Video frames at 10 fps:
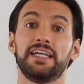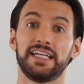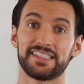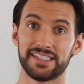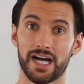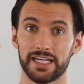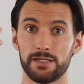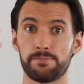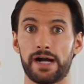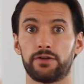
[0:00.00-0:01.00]
is not
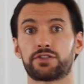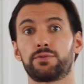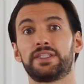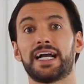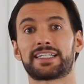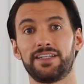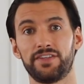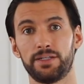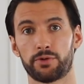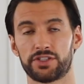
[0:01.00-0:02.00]
in balance with the
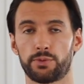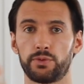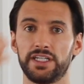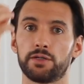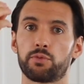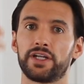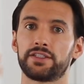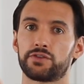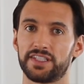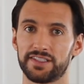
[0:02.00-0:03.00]
activity principle. We need to bring
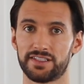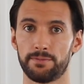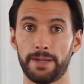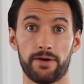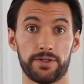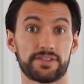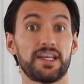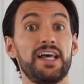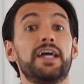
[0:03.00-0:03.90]
those things into balance.